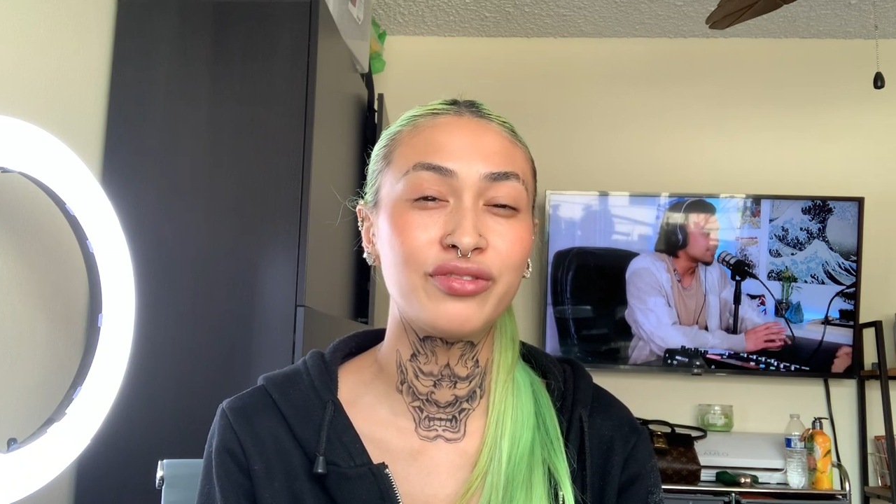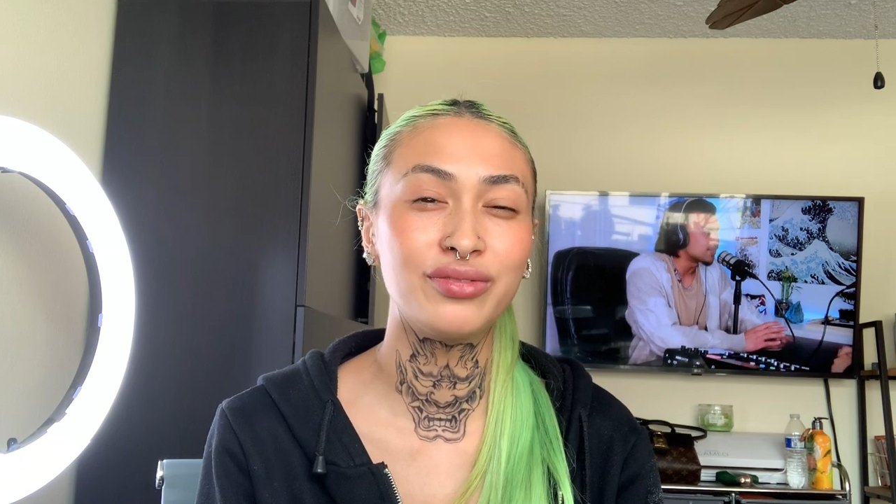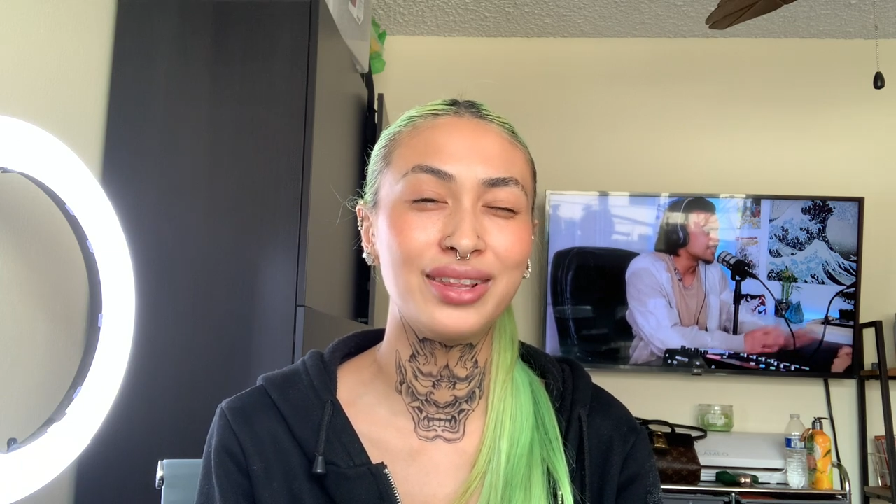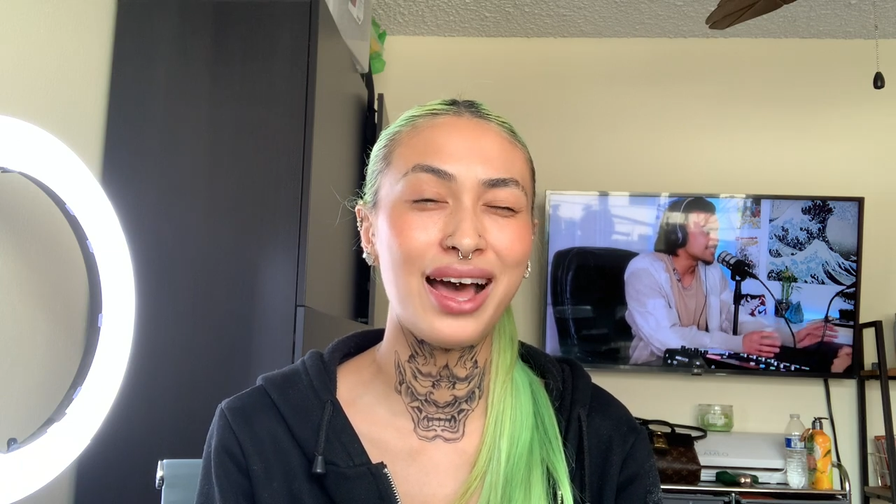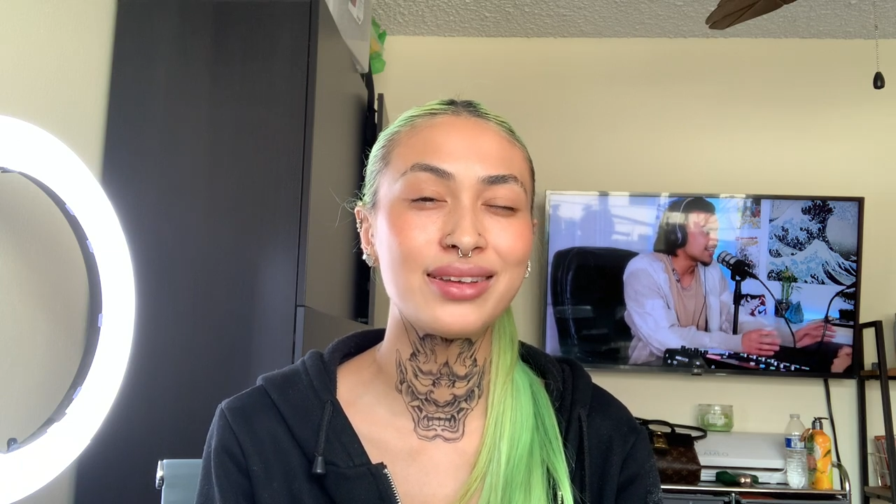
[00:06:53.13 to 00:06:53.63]

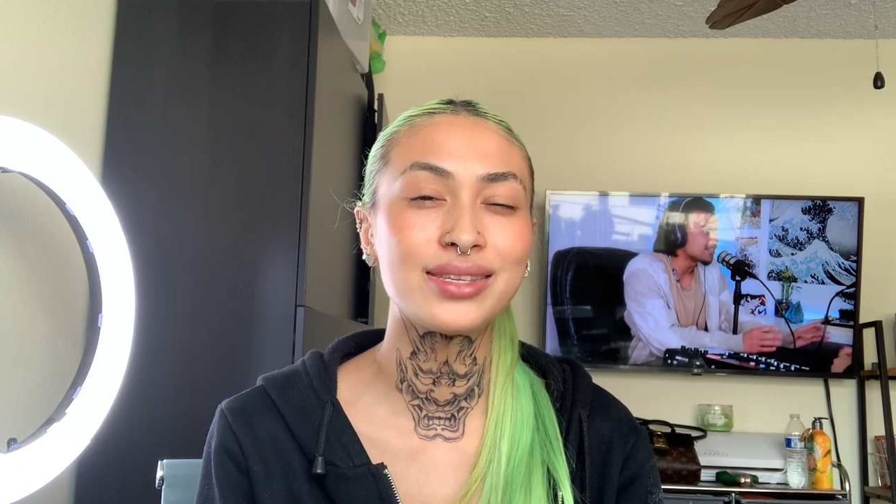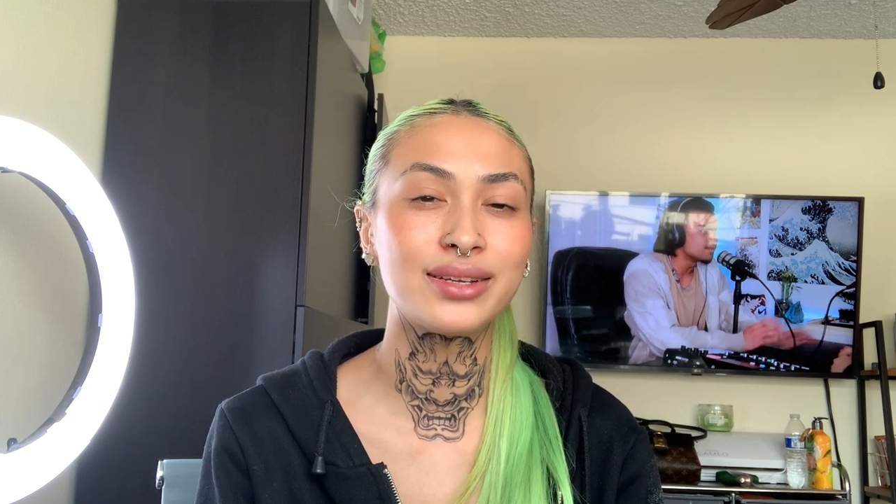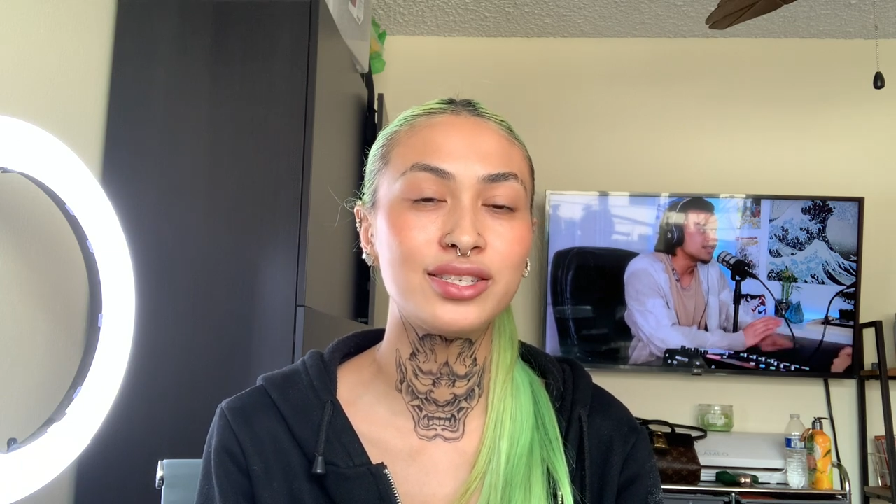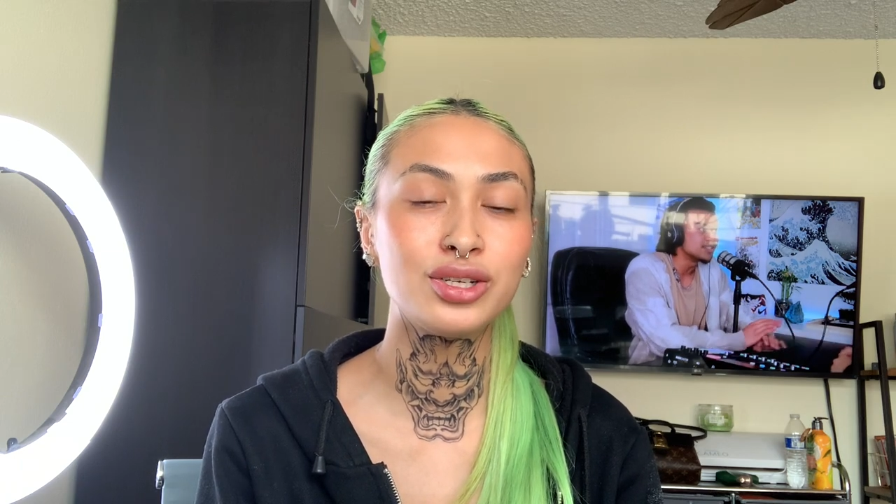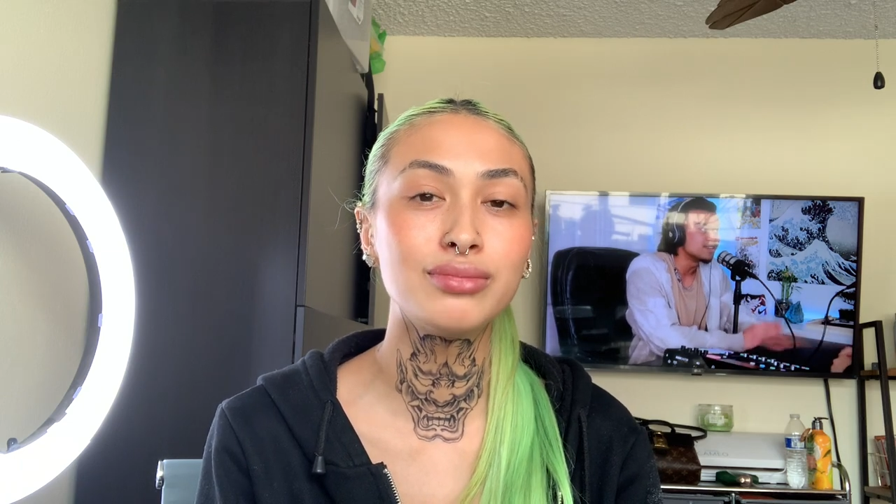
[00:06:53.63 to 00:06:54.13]
last like
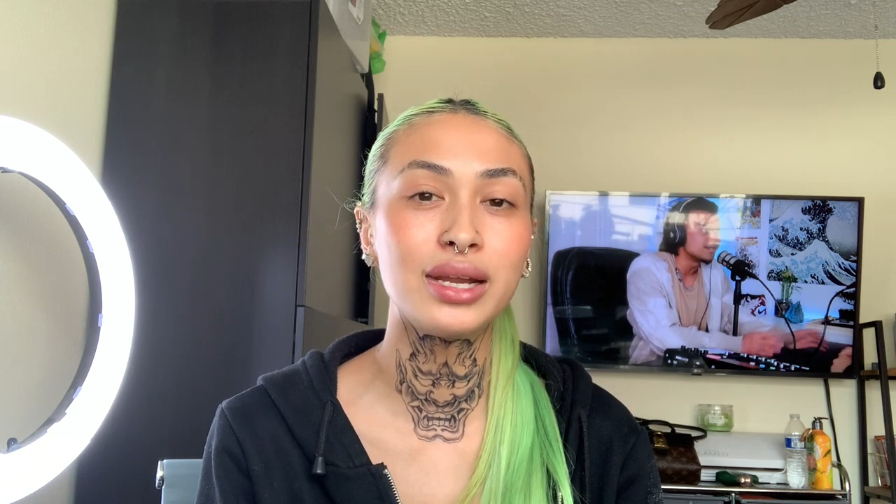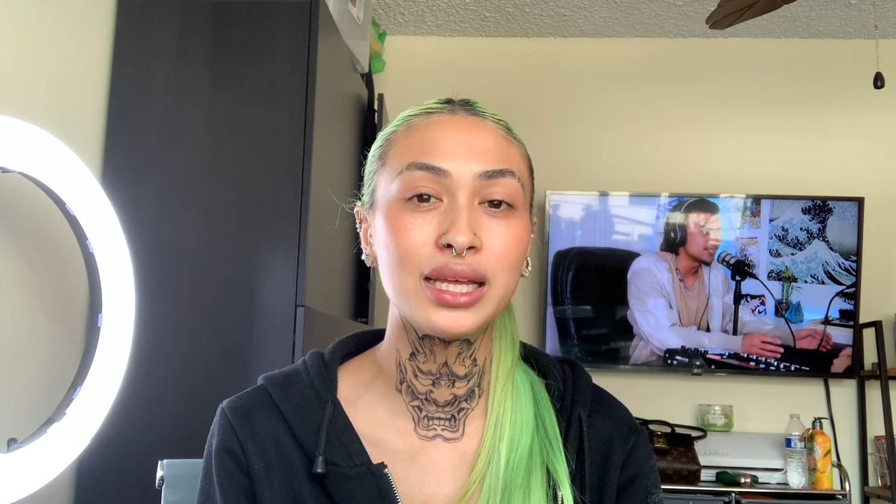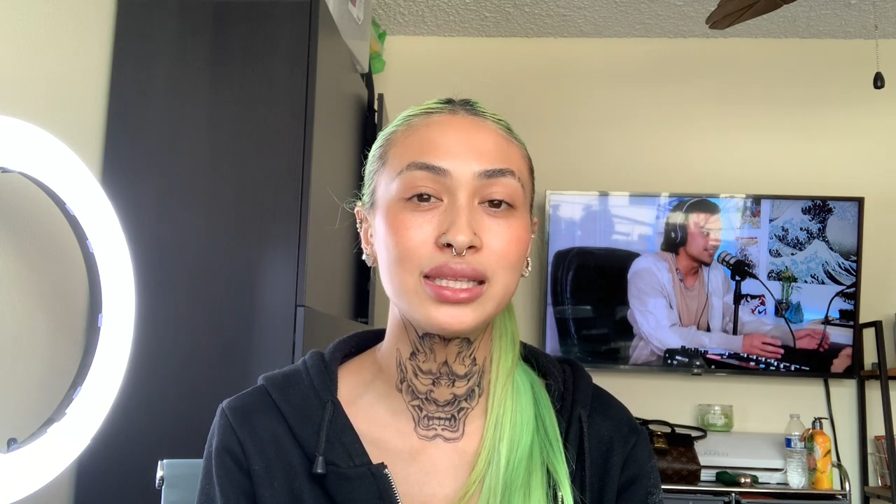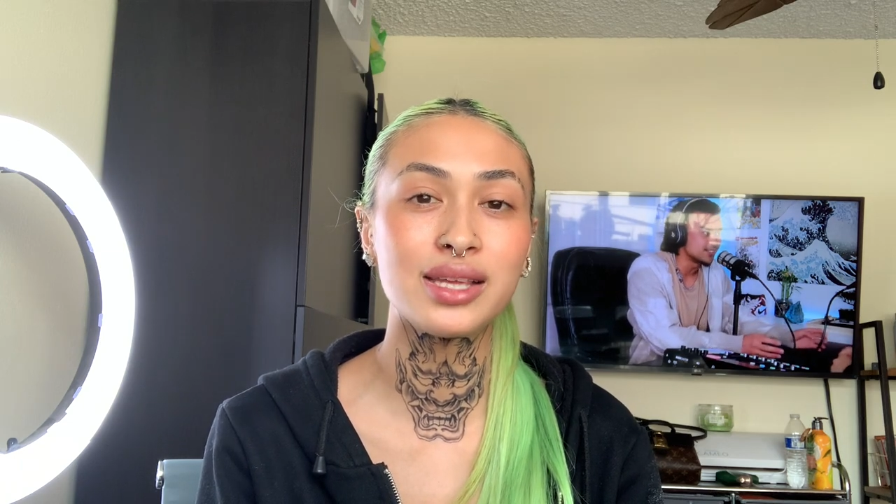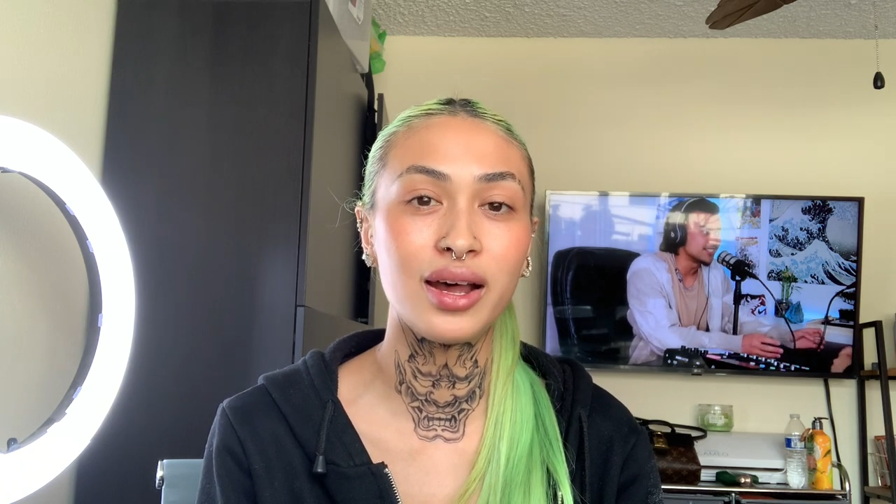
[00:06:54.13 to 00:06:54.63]
2
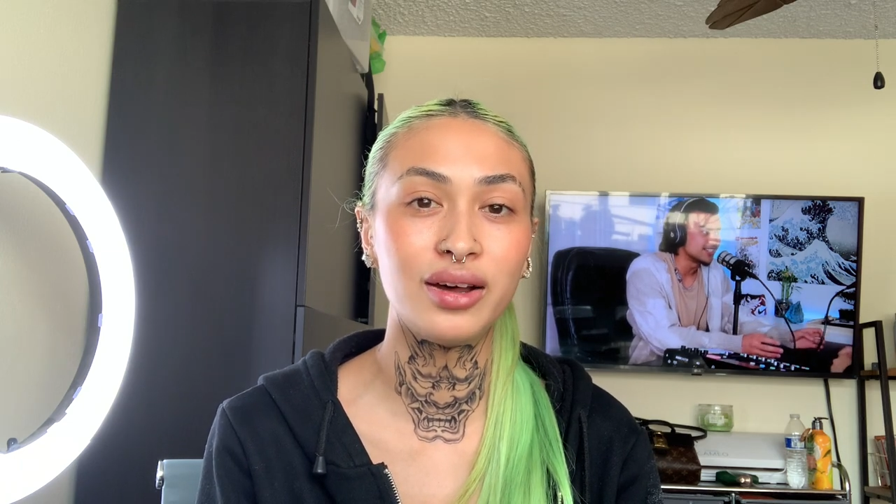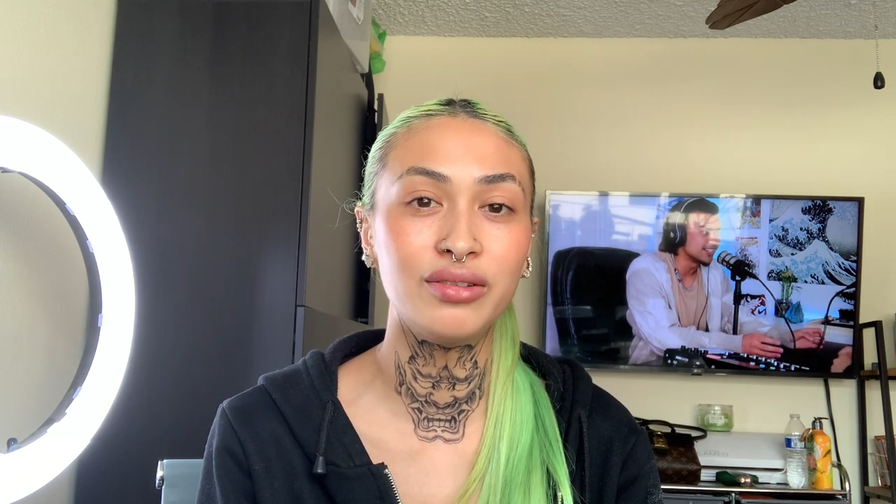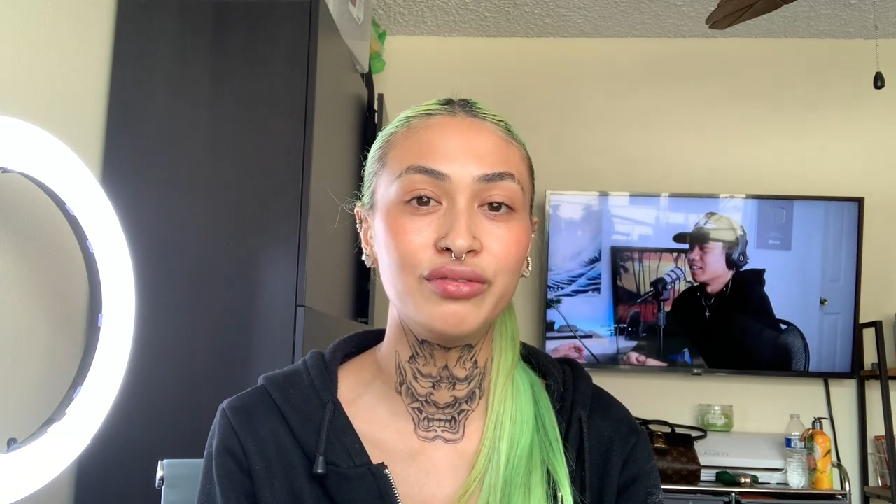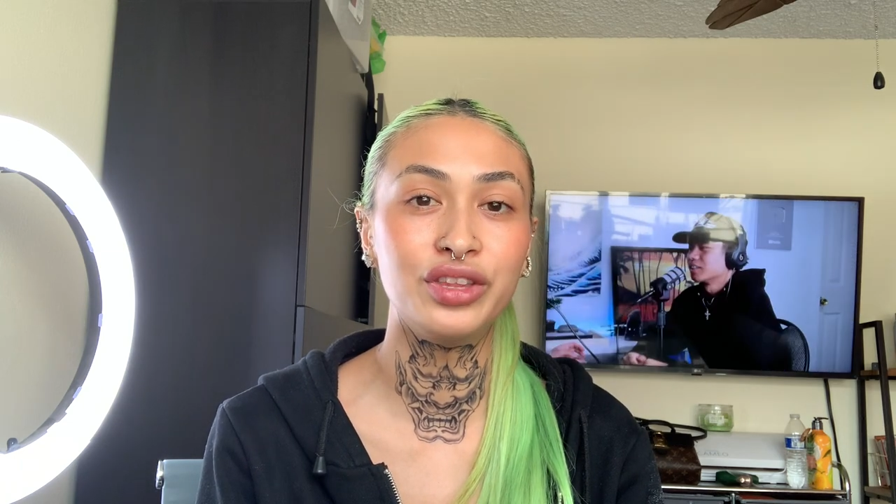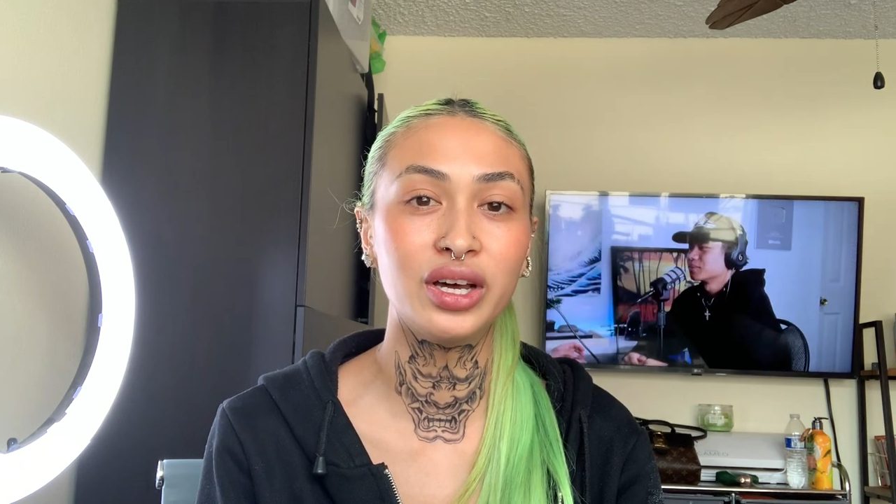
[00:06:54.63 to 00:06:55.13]
minutes
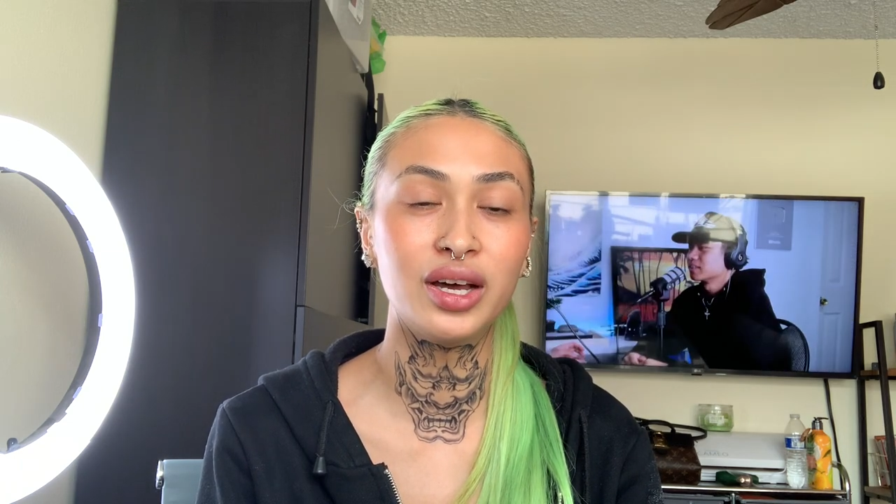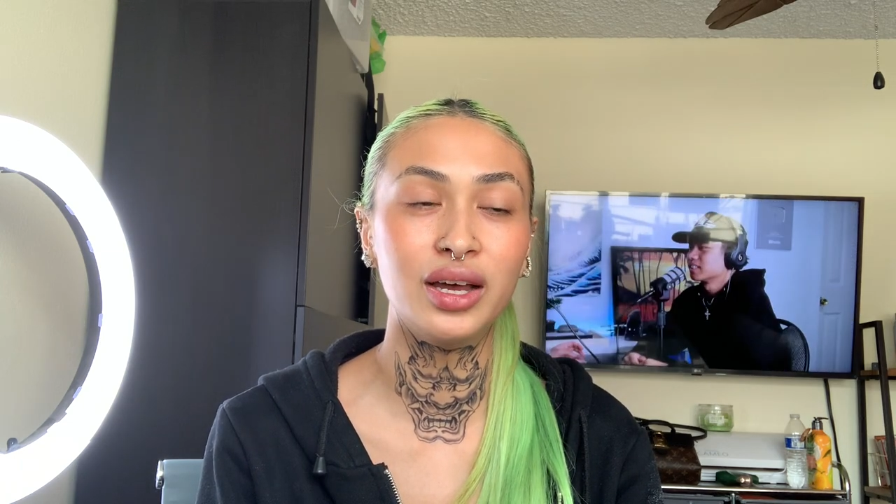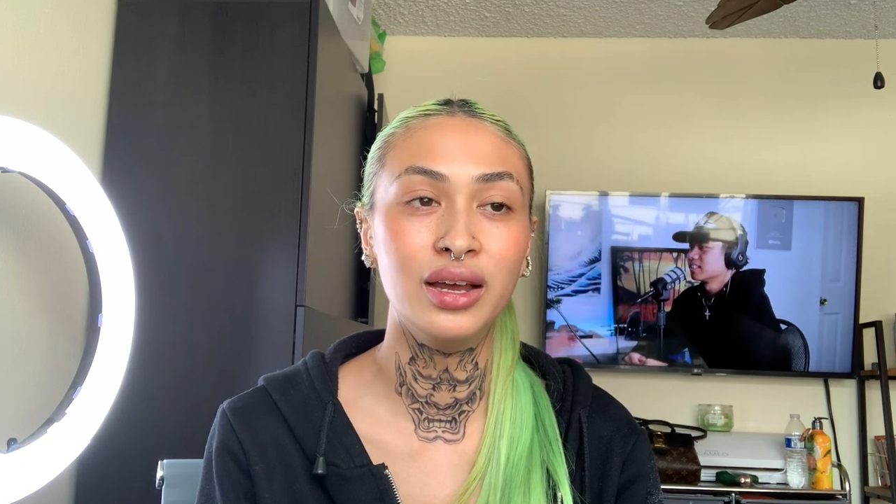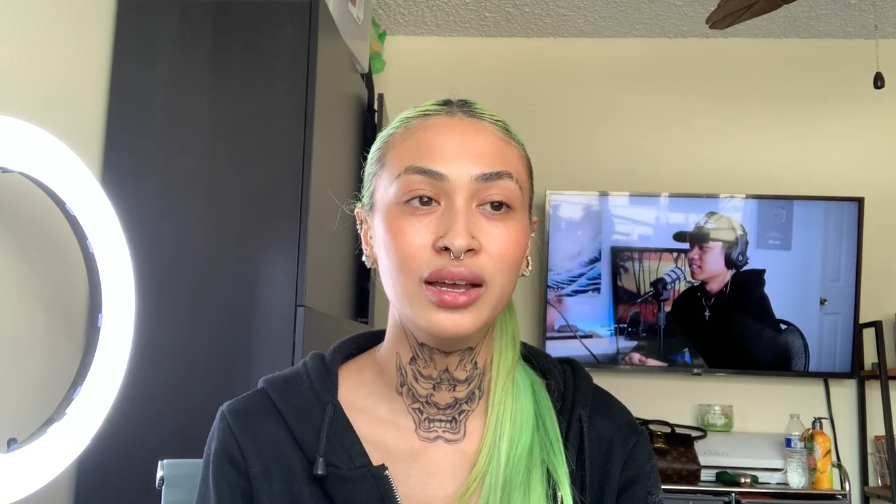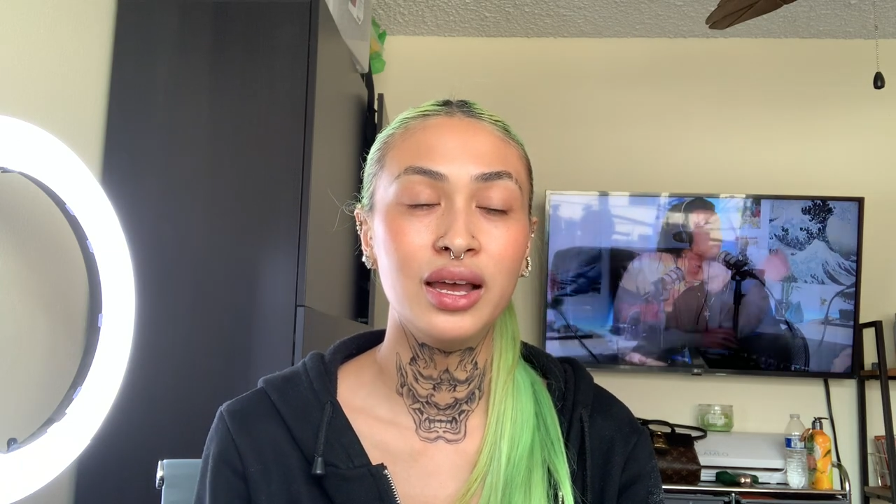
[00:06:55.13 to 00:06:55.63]
of the